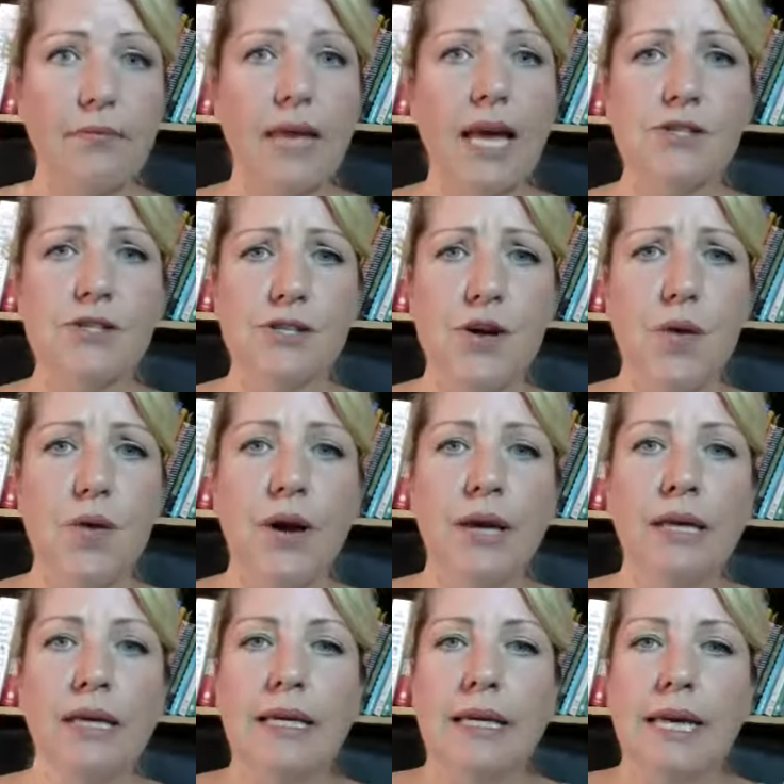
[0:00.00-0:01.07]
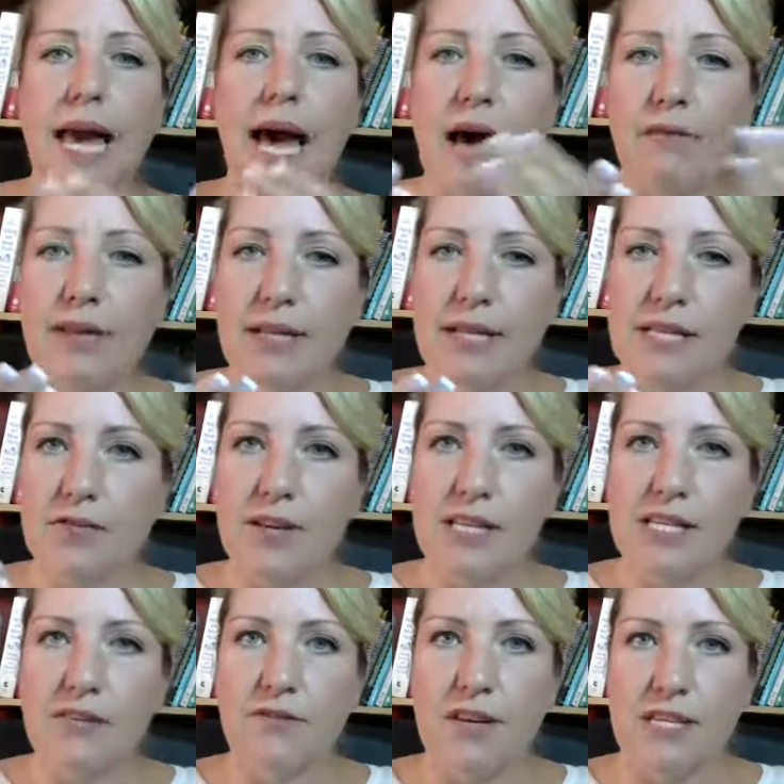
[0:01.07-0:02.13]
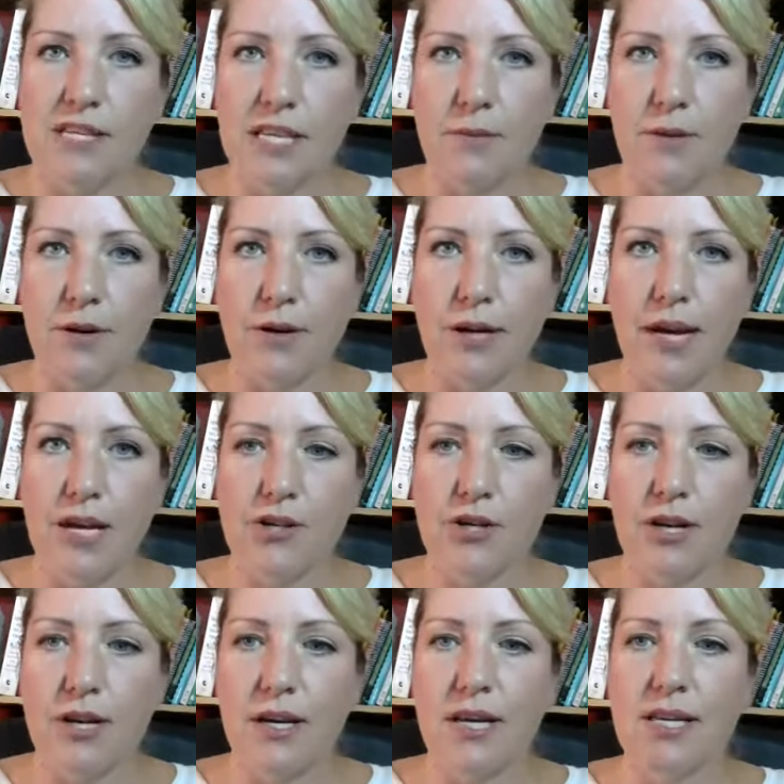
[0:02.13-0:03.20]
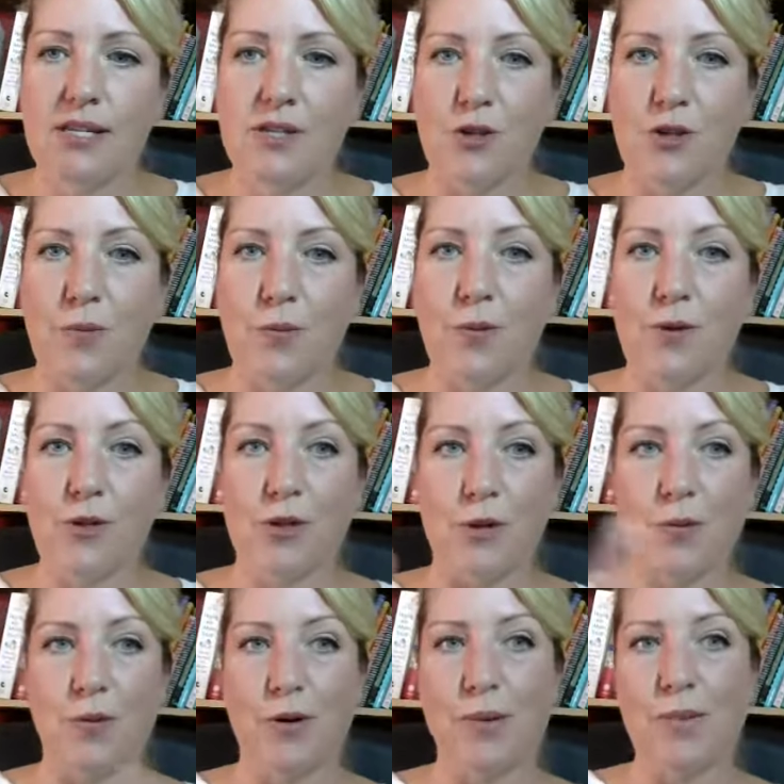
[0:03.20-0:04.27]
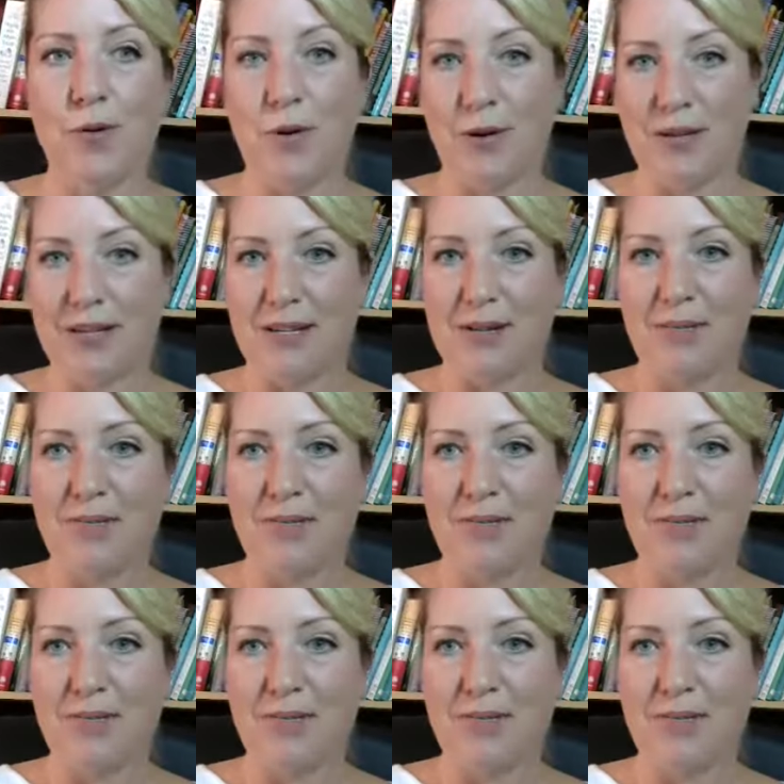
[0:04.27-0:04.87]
And so having this face-to-face communication is super, super important.